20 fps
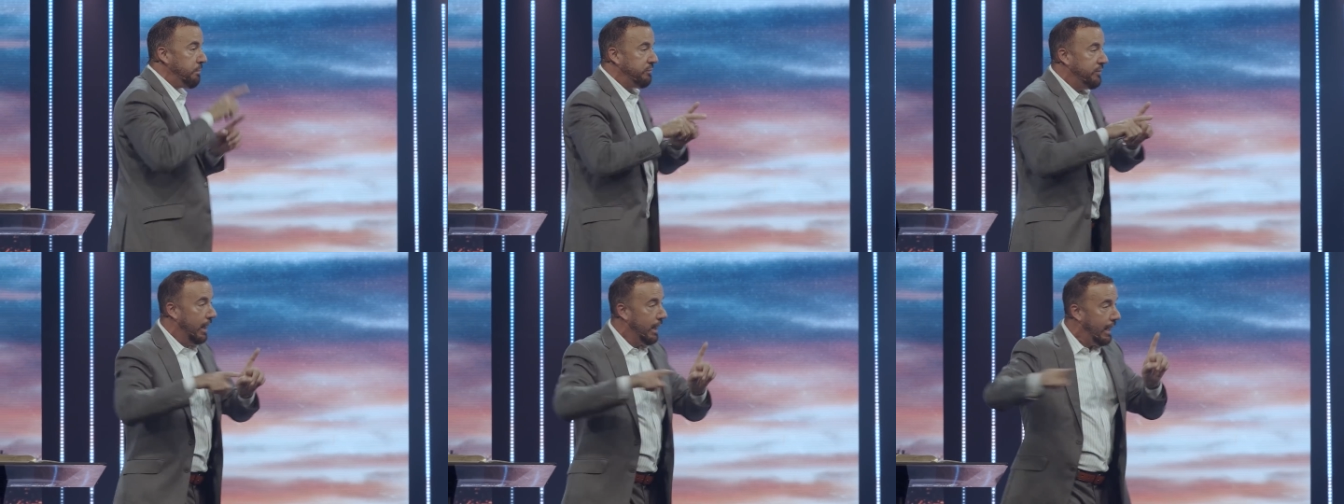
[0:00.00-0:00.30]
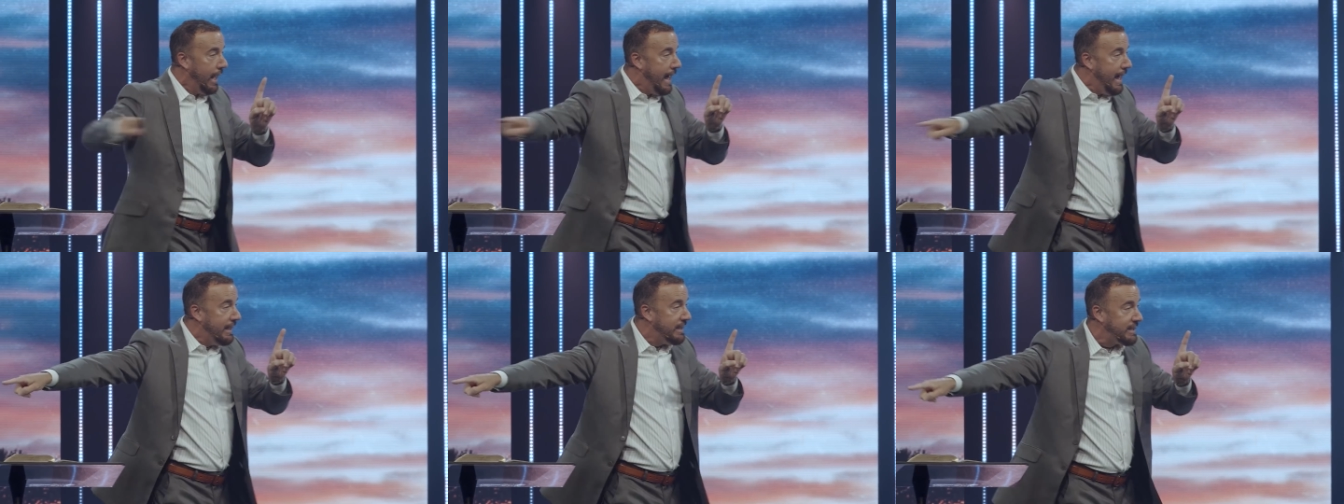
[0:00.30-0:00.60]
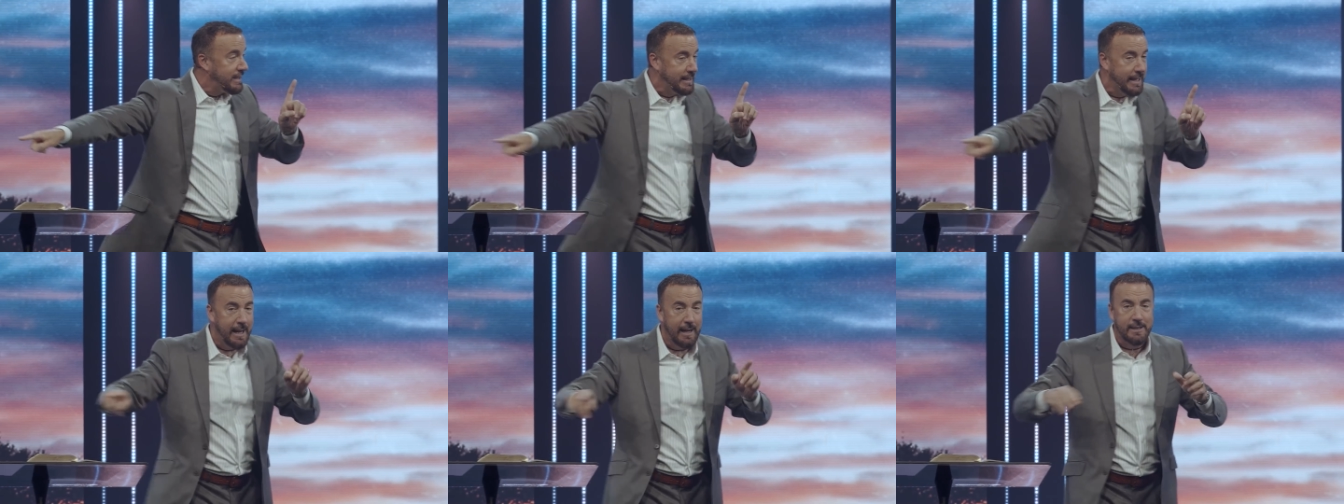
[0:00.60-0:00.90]
The
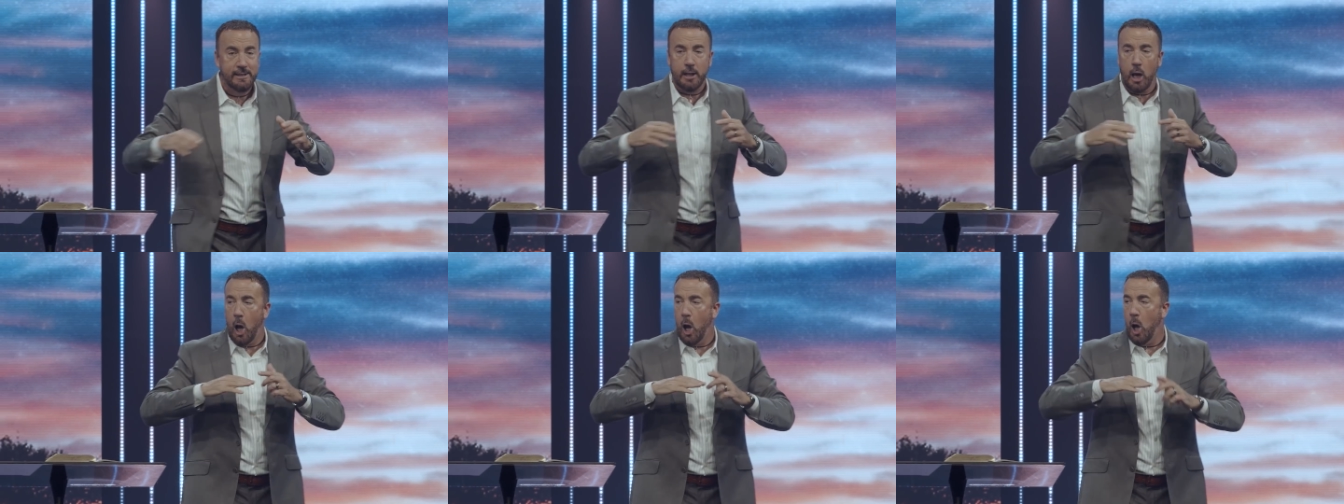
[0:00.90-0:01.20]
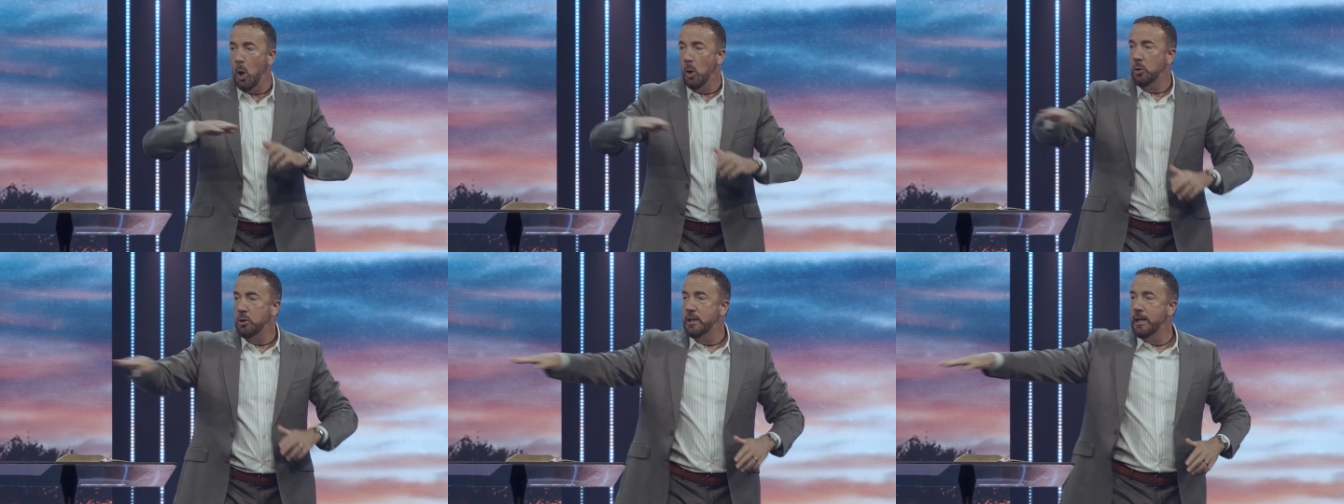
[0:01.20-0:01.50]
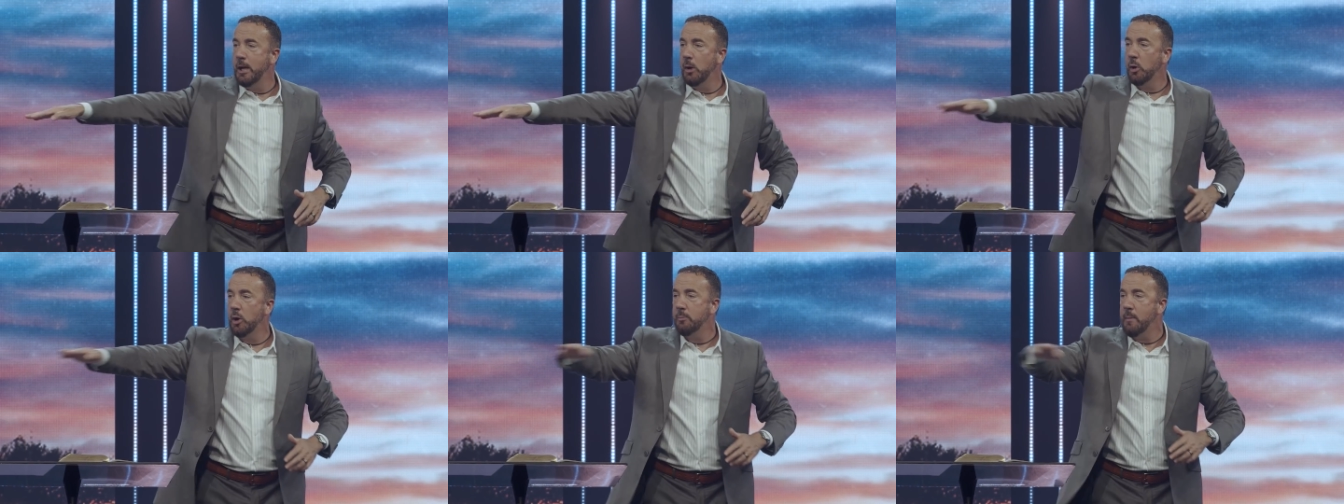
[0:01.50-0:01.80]
last six all
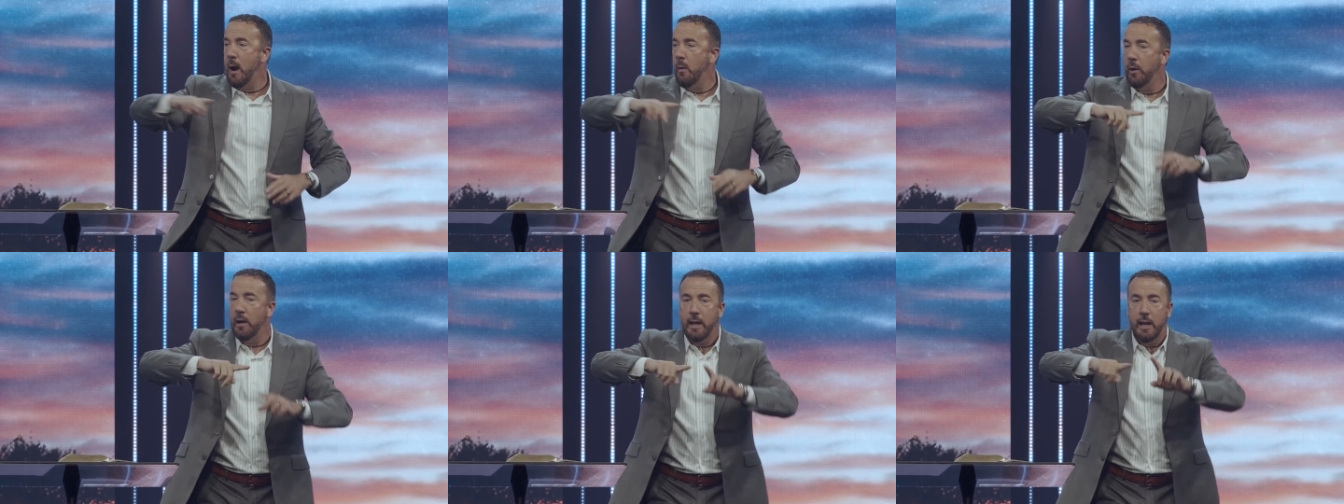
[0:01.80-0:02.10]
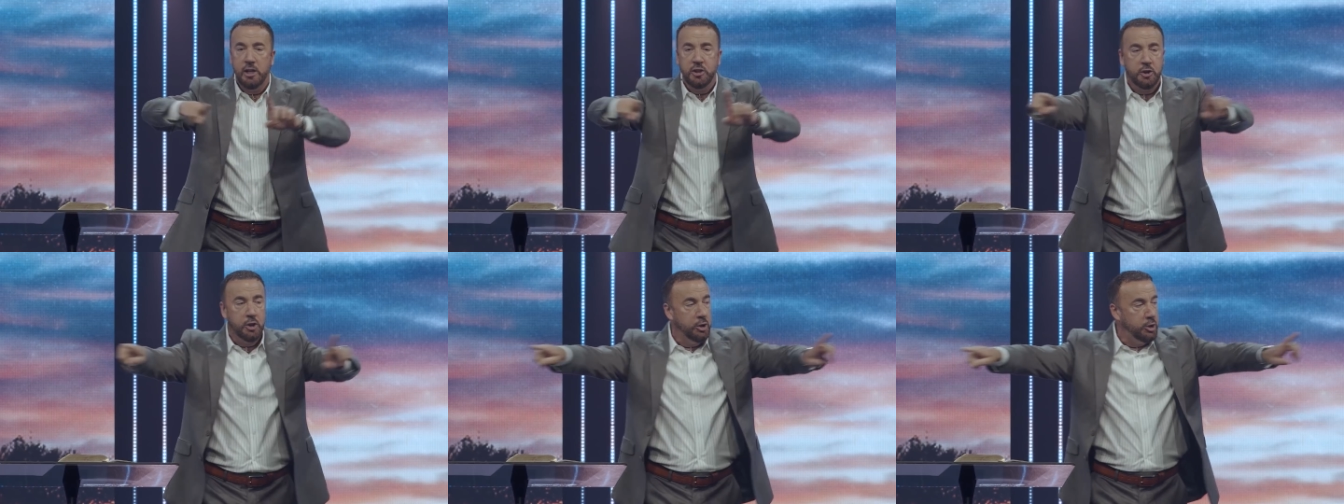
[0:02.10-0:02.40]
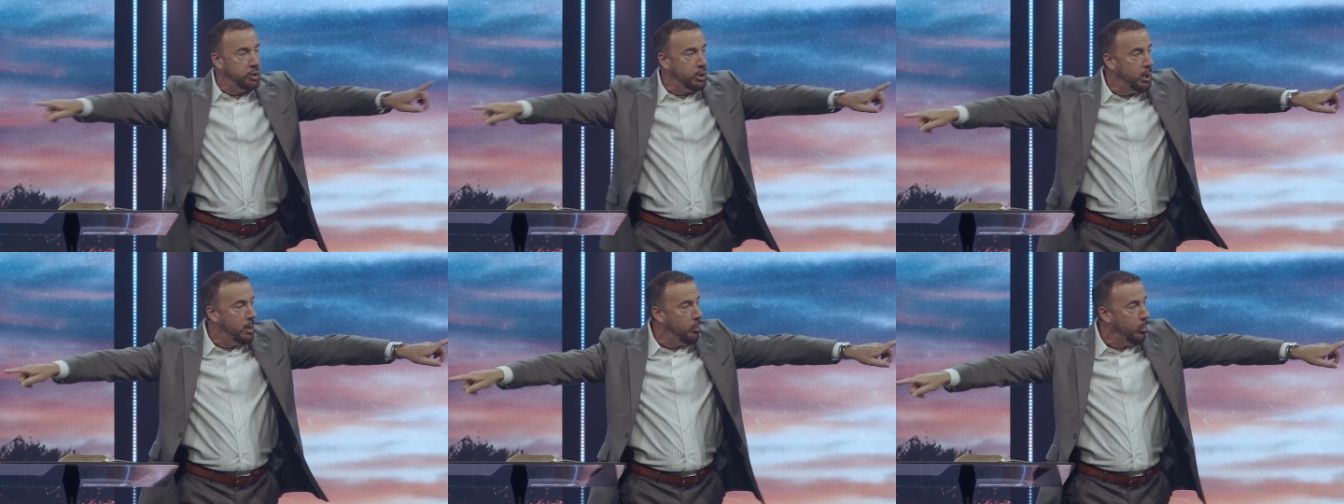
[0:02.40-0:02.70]
deal with my
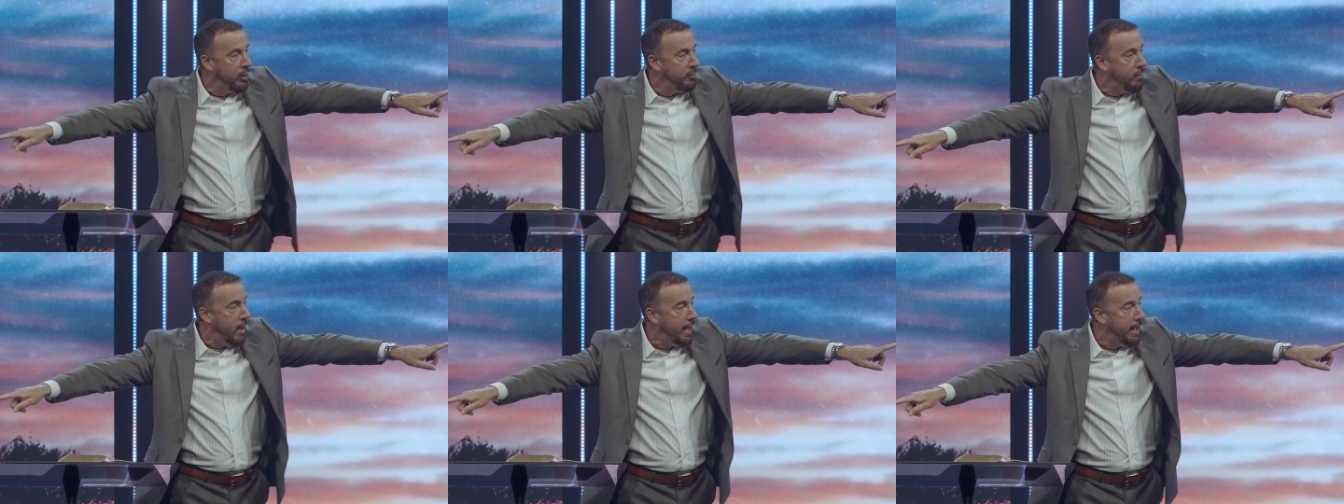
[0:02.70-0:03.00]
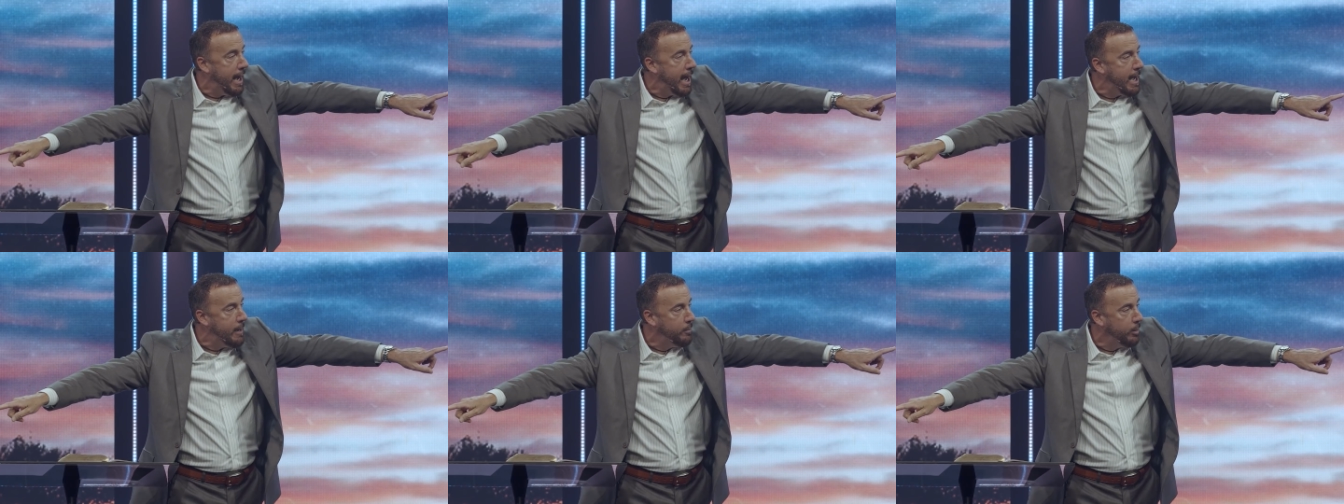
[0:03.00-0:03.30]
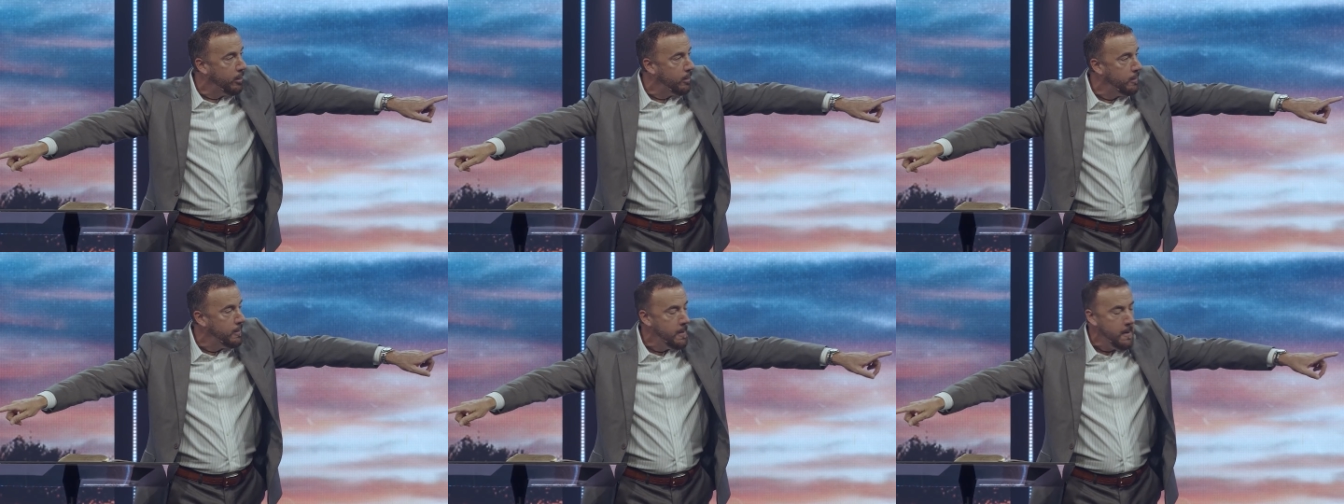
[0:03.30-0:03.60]
relationship with my
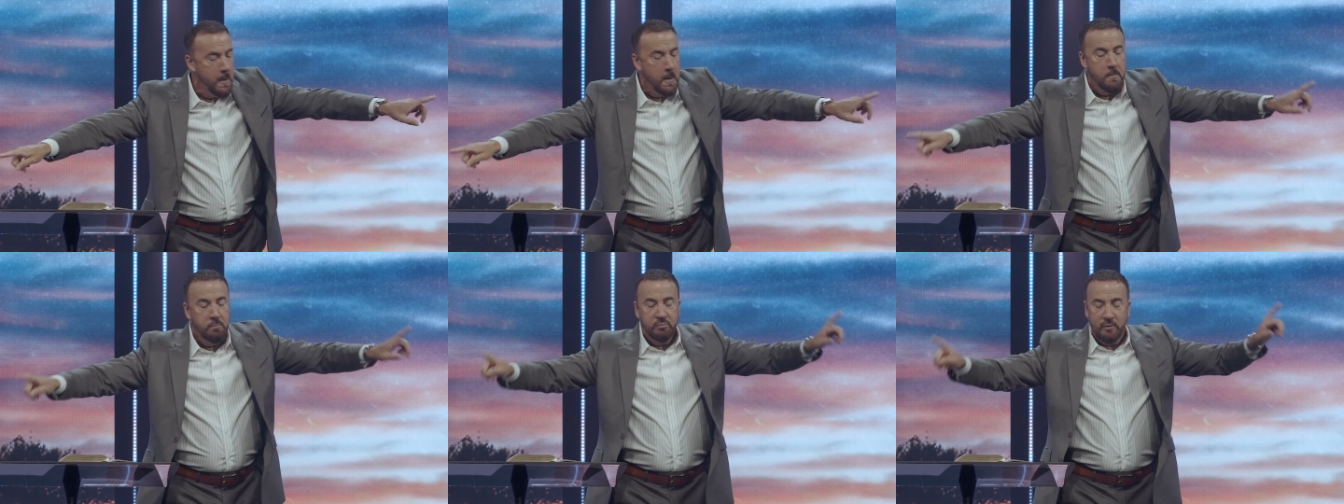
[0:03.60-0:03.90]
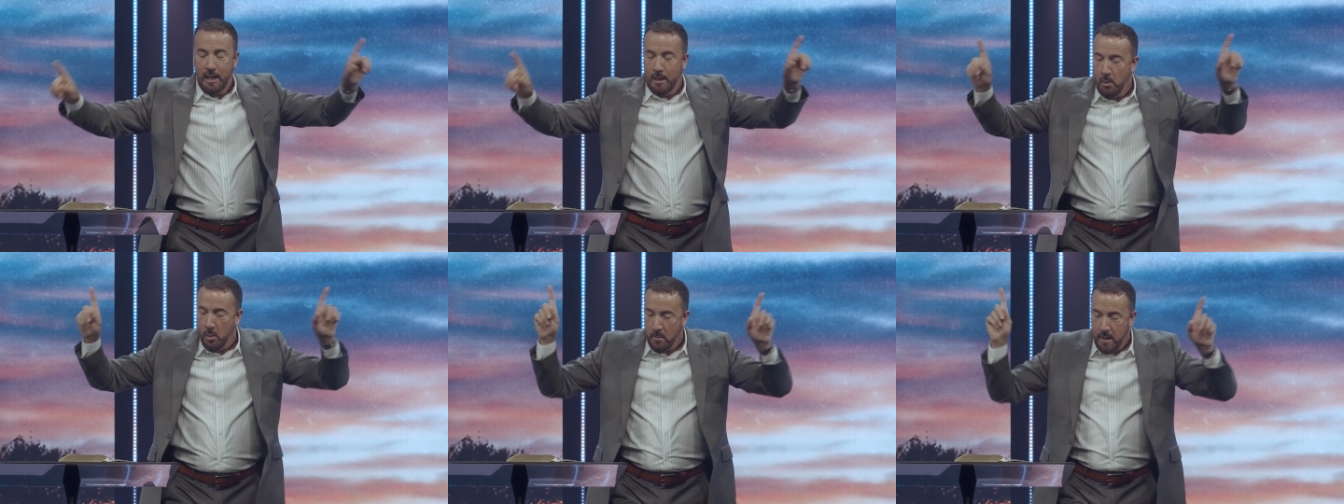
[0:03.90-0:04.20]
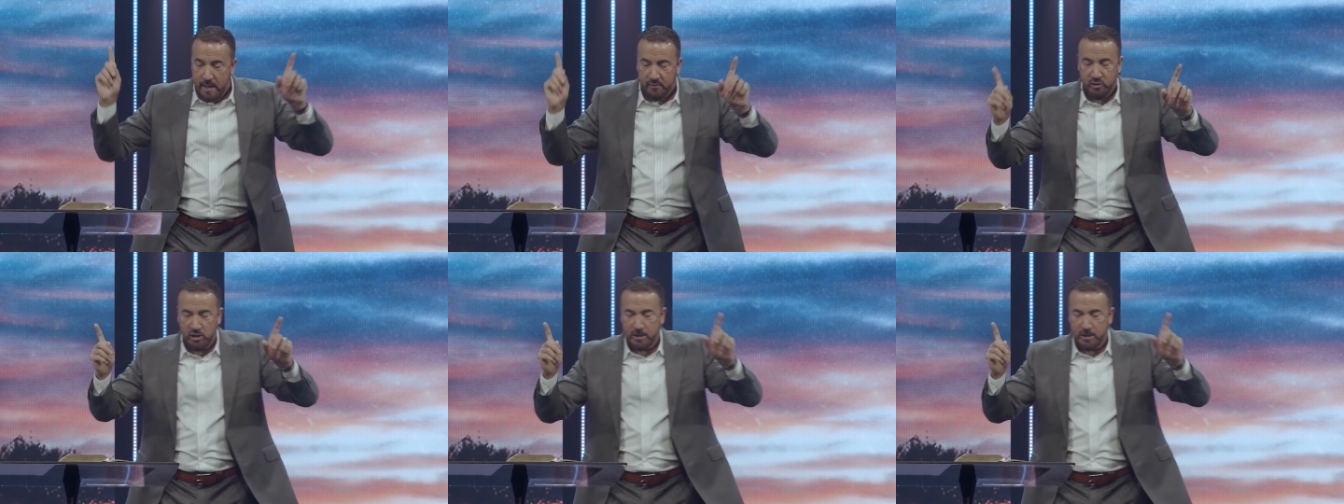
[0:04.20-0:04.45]
neighbor. And I'm gonna make